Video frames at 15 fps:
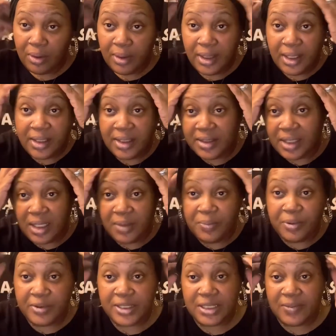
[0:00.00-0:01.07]
anything,
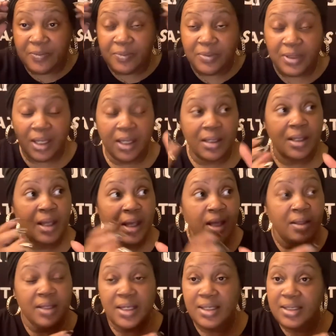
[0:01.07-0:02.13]

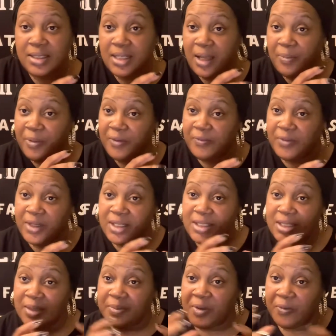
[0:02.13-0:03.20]
things that prevent
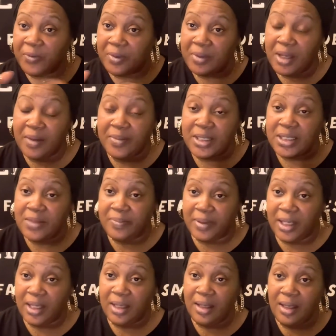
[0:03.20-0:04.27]
something from coming to
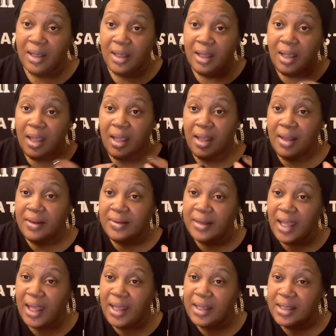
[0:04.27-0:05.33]
be, and
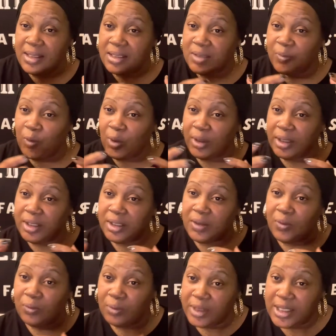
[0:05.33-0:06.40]
that is for a good
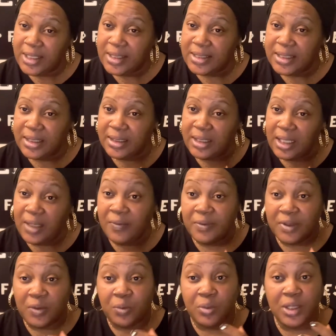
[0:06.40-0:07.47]
reason, even
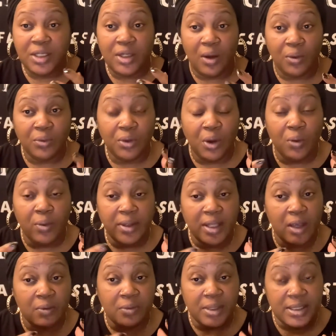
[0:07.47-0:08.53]
if we don't know what
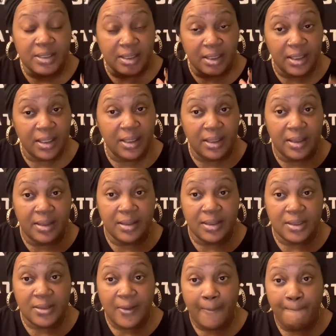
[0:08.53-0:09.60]
that reason
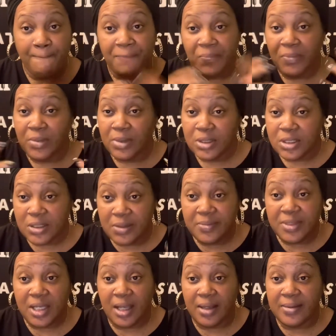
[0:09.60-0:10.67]
is.
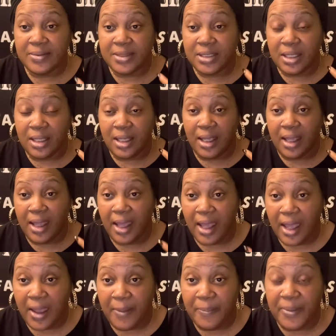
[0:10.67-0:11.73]
Sometimes it
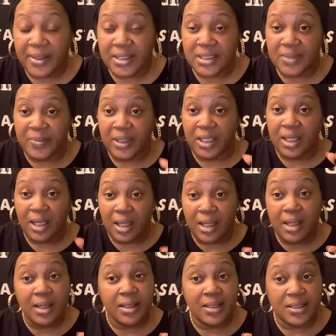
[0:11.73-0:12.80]
happens
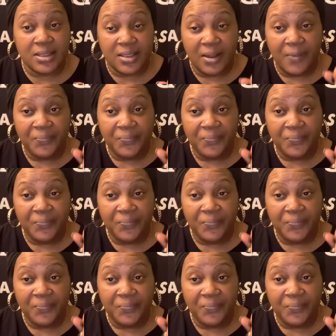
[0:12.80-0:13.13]
because